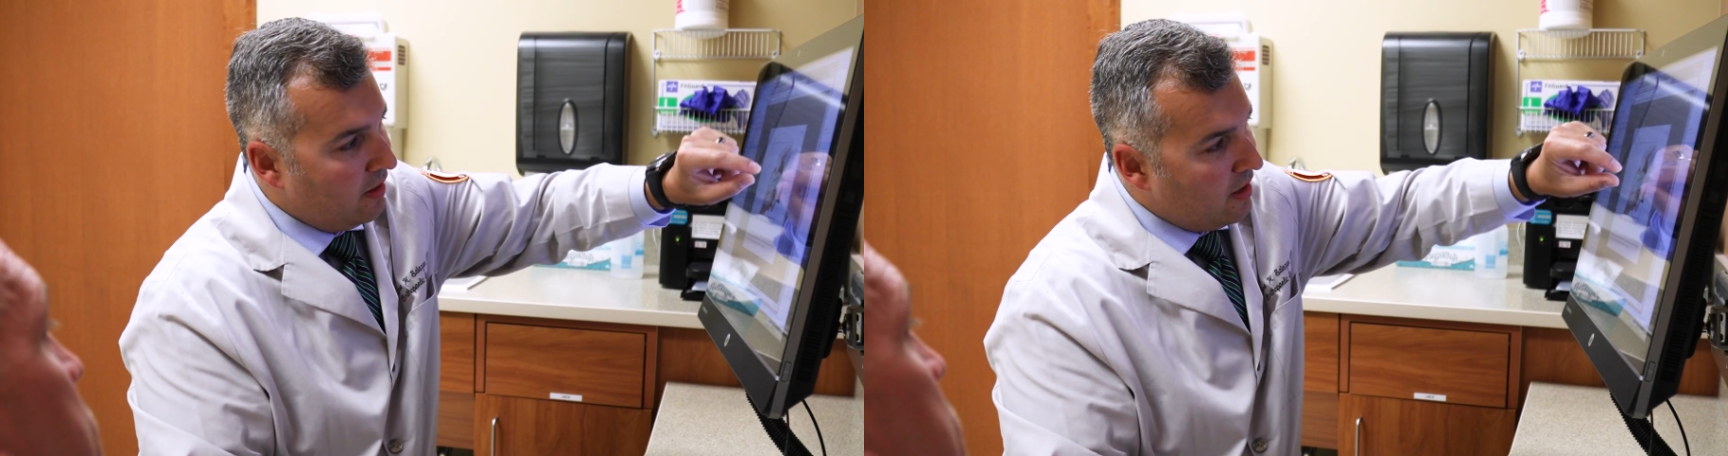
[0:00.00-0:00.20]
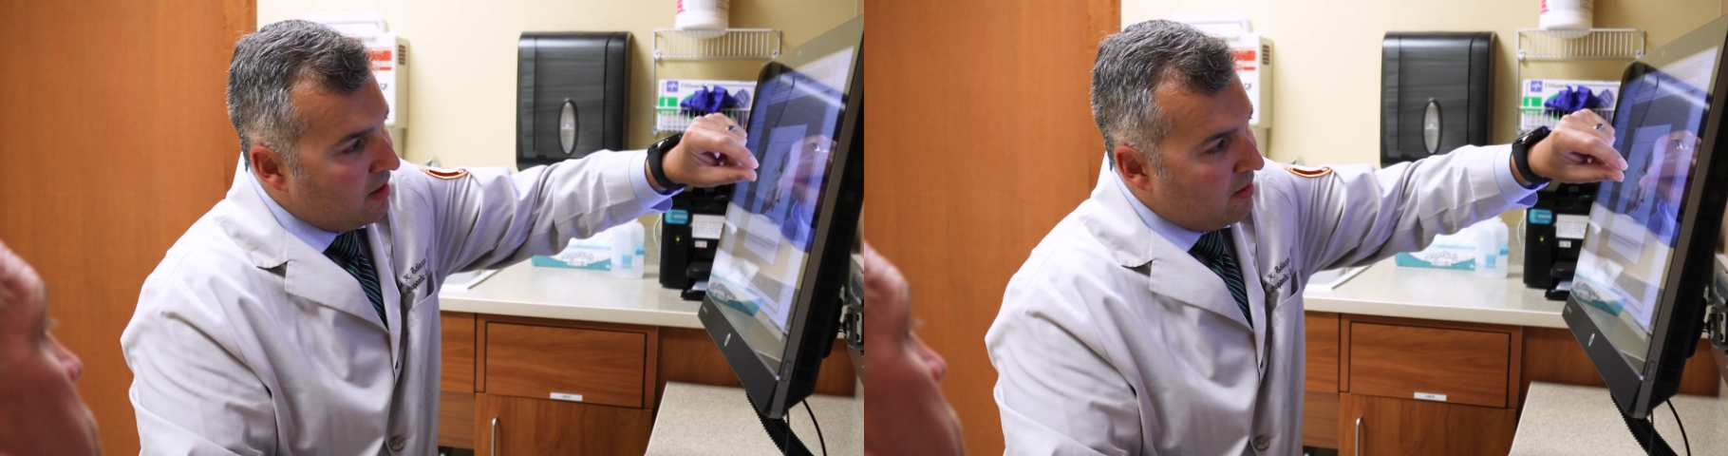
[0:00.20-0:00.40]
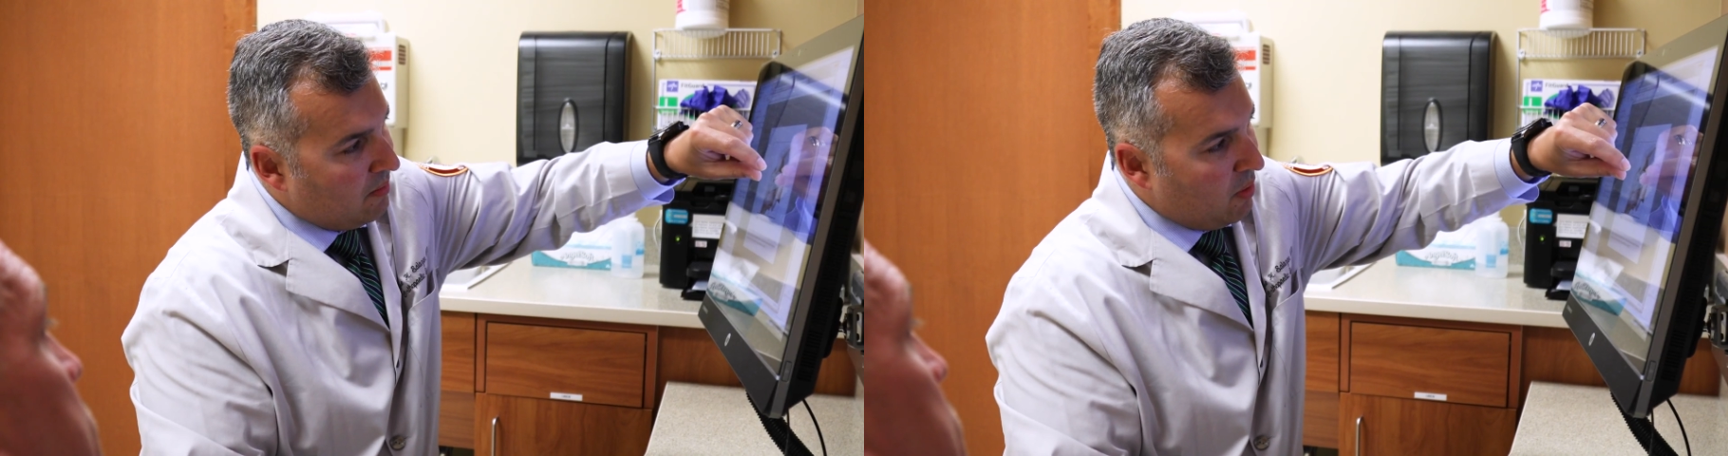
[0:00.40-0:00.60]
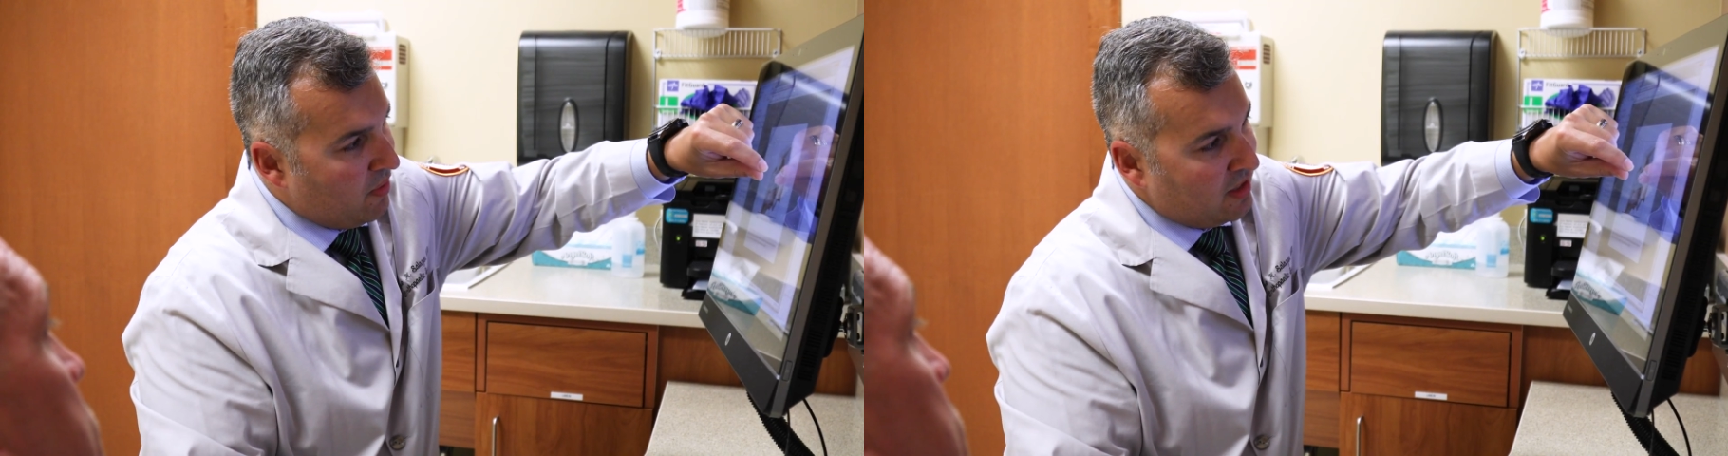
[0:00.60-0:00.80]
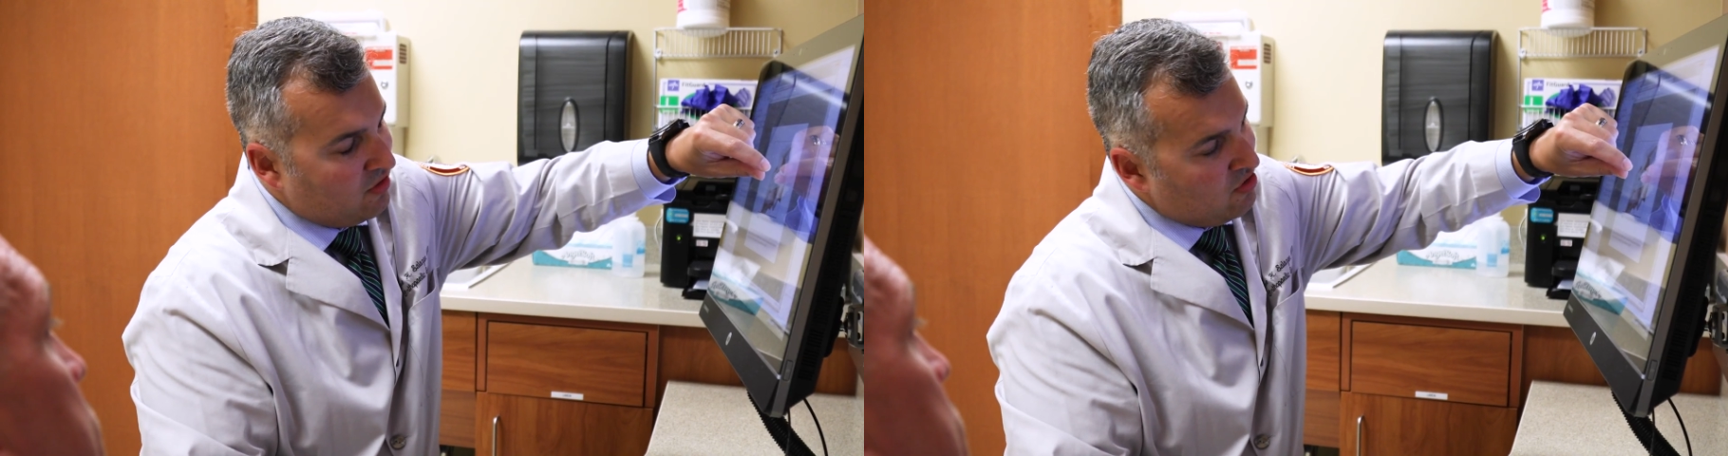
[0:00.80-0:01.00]
As soon as I walked
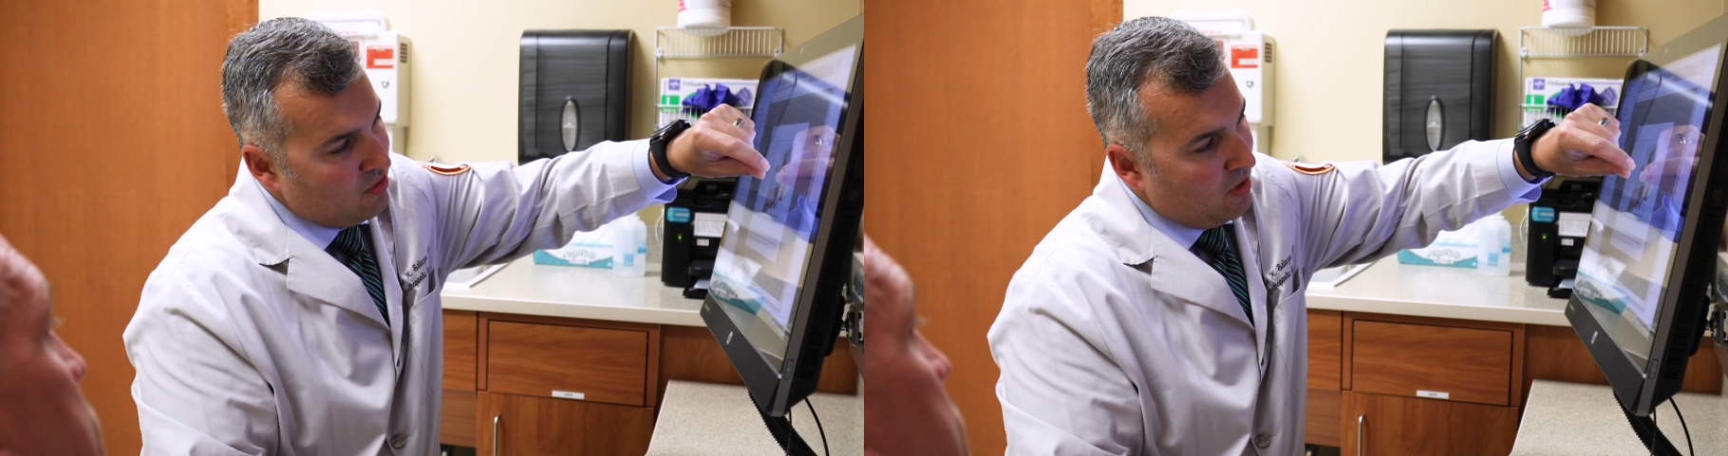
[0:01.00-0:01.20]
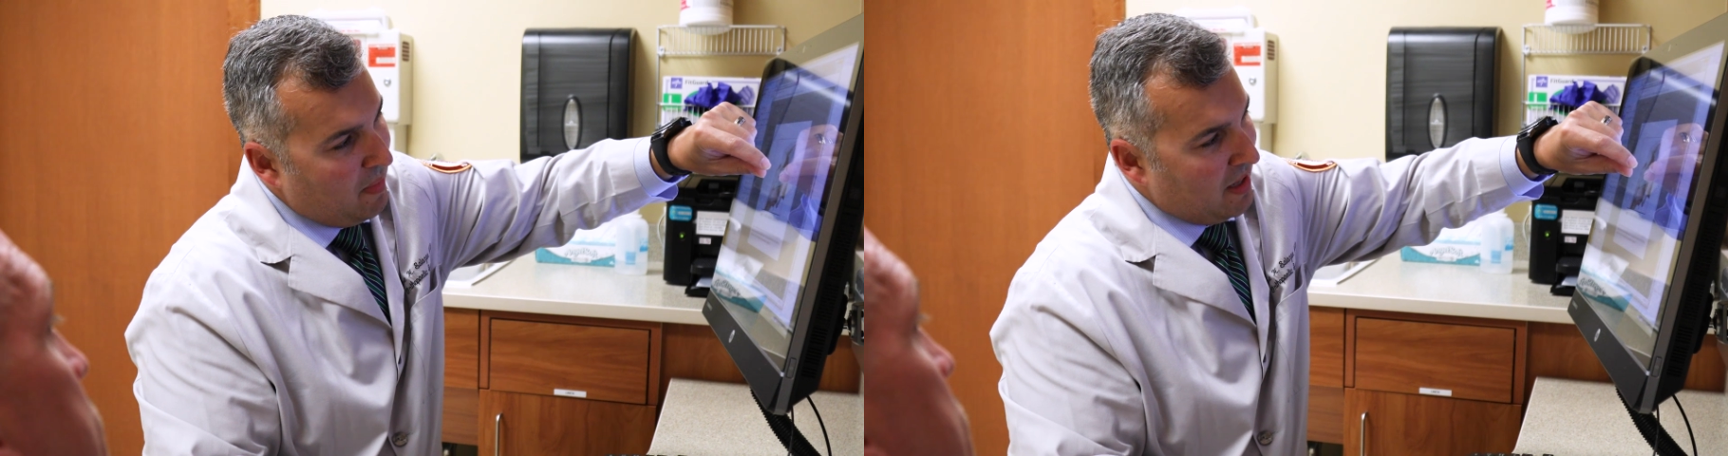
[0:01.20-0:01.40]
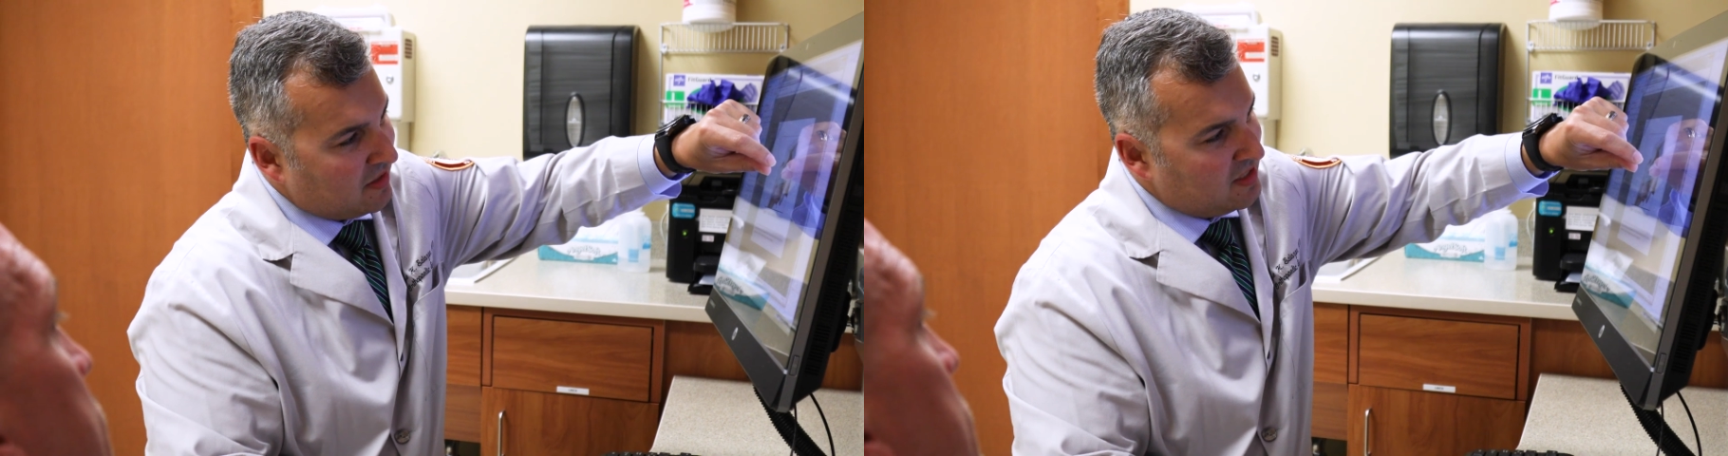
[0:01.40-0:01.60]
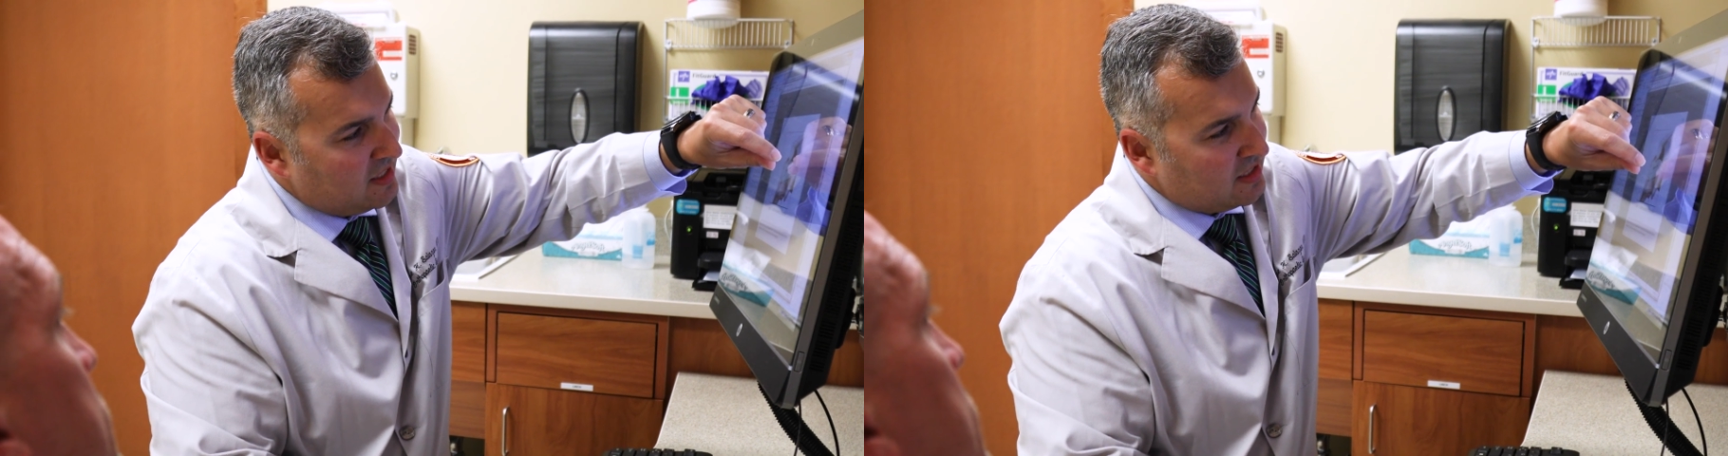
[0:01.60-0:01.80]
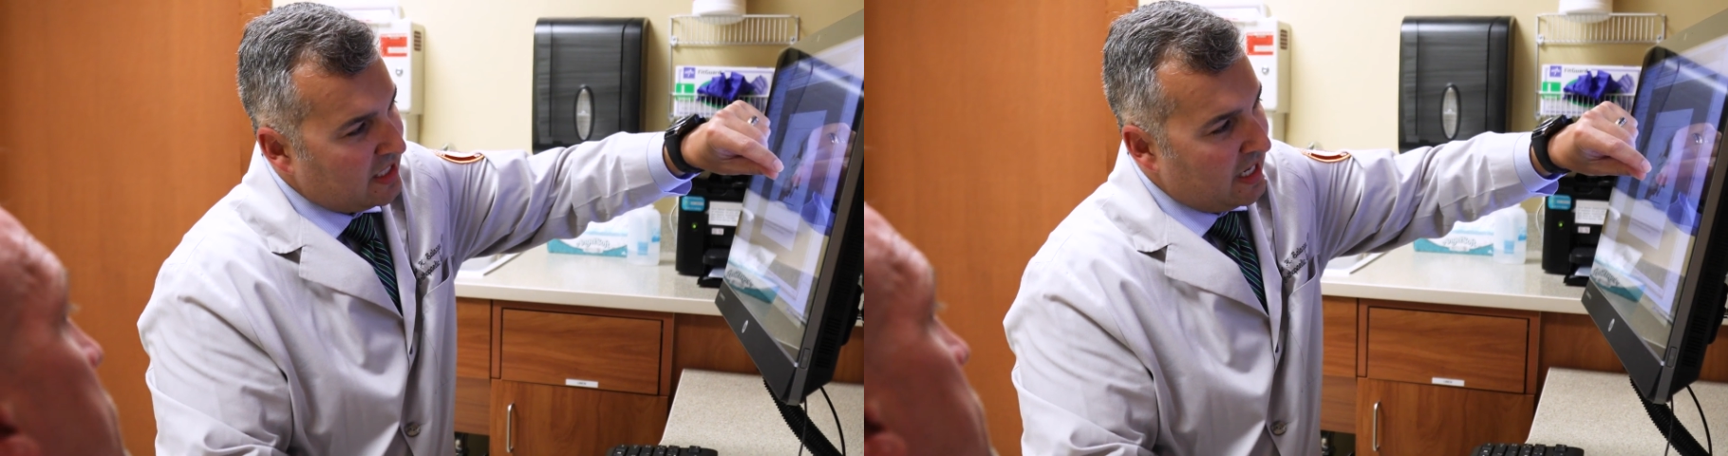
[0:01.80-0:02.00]
in, Dr. Salazar
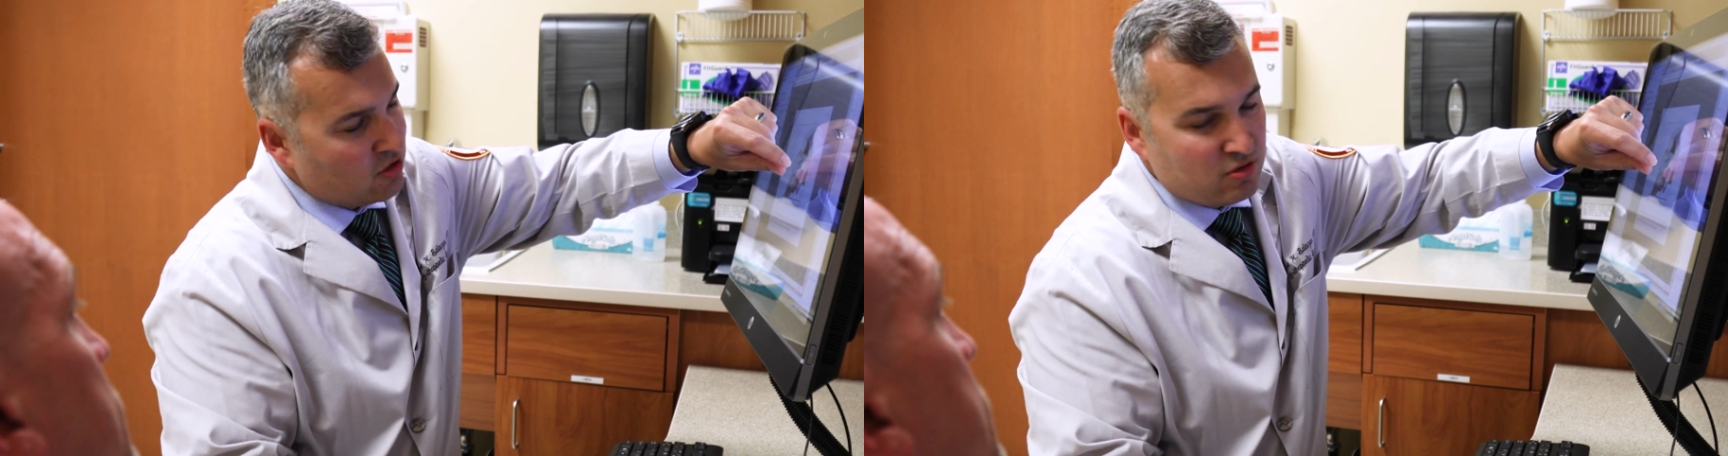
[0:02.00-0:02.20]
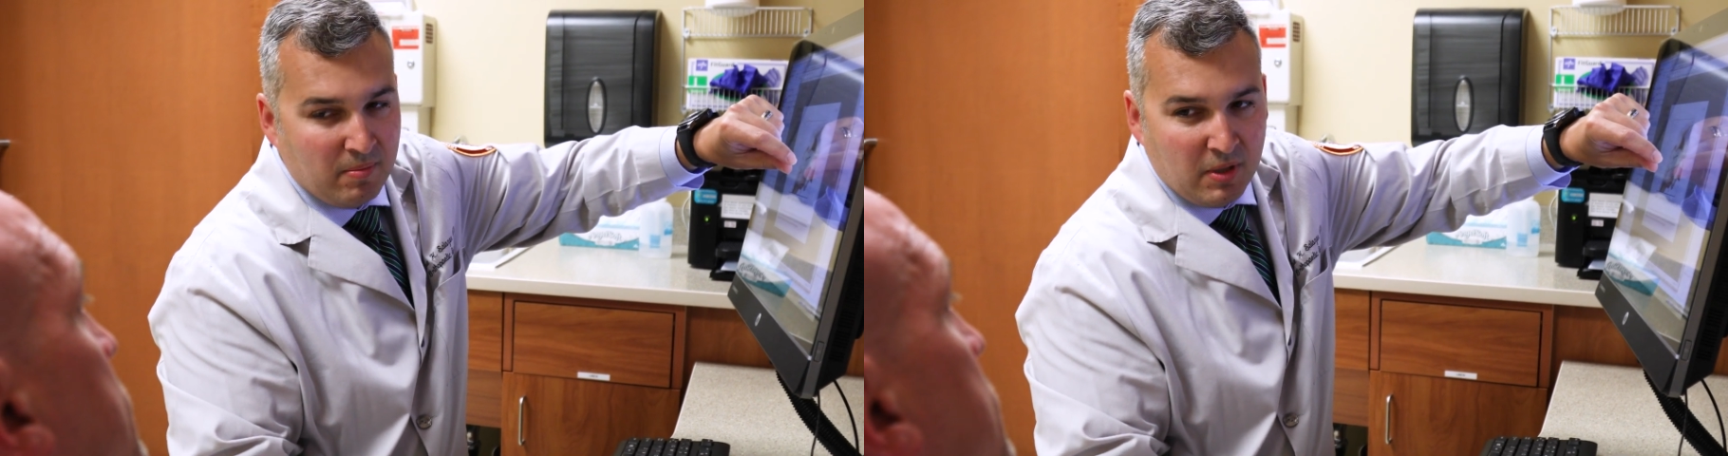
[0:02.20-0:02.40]
was like